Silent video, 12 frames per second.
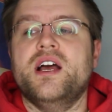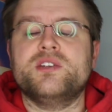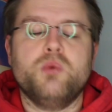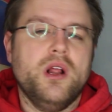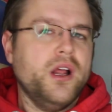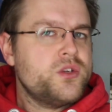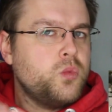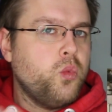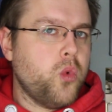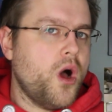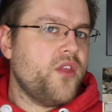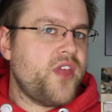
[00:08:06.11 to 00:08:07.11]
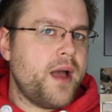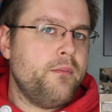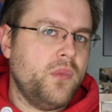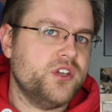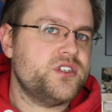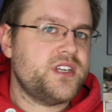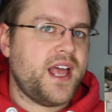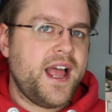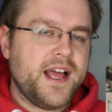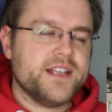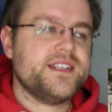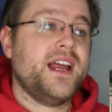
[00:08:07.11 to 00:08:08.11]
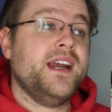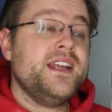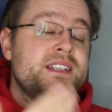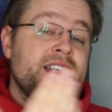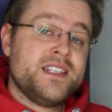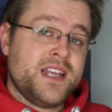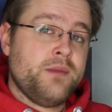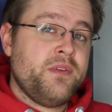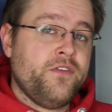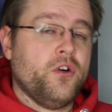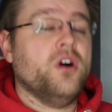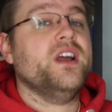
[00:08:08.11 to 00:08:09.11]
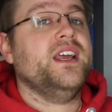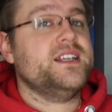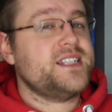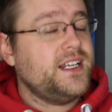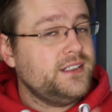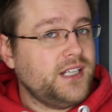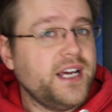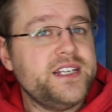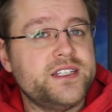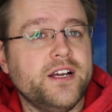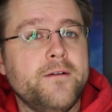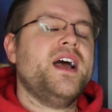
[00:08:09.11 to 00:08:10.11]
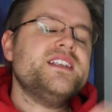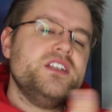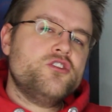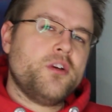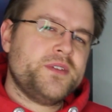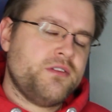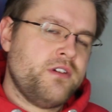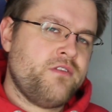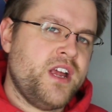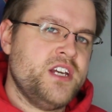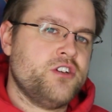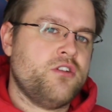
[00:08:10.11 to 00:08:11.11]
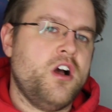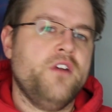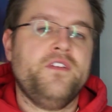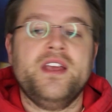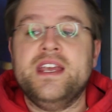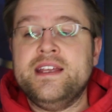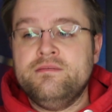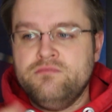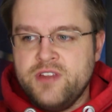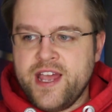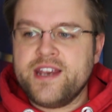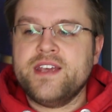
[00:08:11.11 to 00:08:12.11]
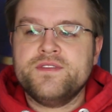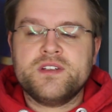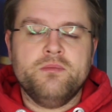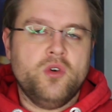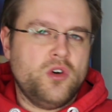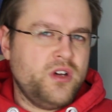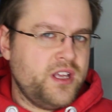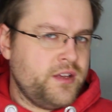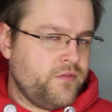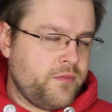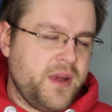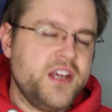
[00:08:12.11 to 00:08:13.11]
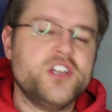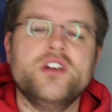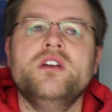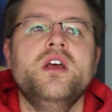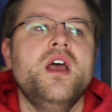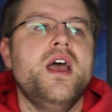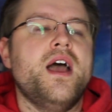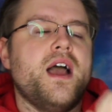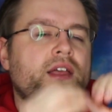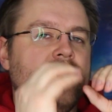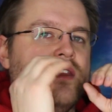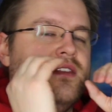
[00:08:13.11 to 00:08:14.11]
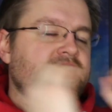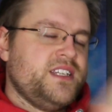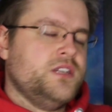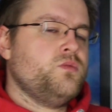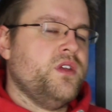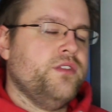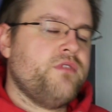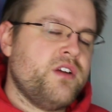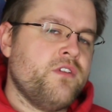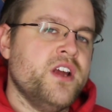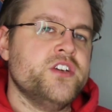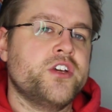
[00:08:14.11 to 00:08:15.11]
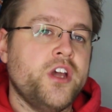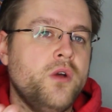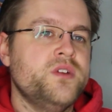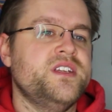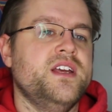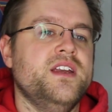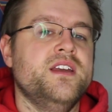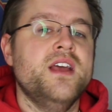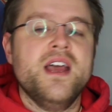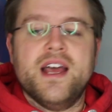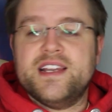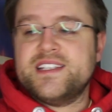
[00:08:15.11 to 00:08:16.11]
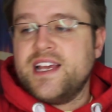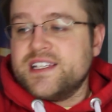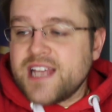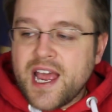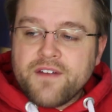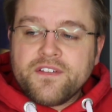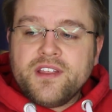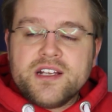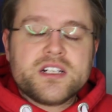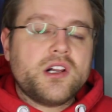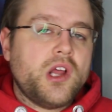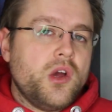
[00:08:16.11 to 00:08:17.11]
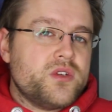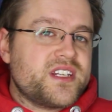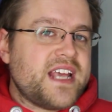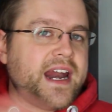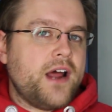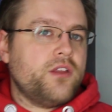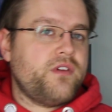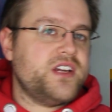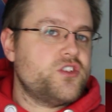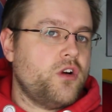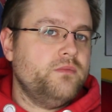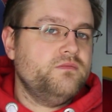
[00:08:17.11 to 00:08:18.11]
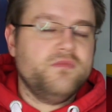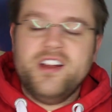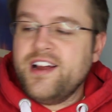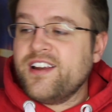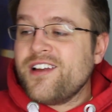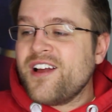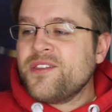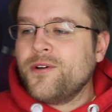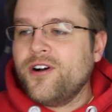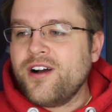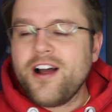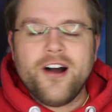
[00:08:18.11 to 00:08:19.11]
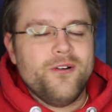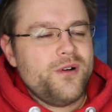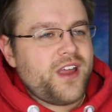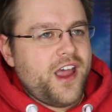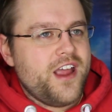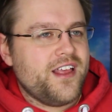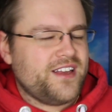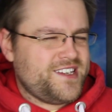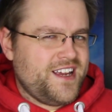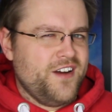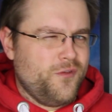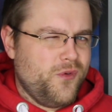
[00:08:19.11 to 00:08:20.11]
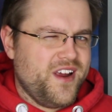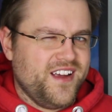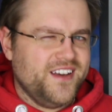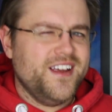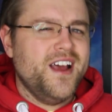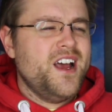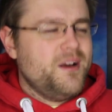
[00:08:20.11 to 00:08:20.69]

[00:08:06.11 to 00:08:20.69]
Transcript: as well as what that monster has. And as I said before, it's a lighter. As he drops the Red Ranger off, he then gives some more information. And then this is when the Red Ranger goes in and says, everything's closed, get out the restaurant. I thought, oh, okay, that's kind of weird.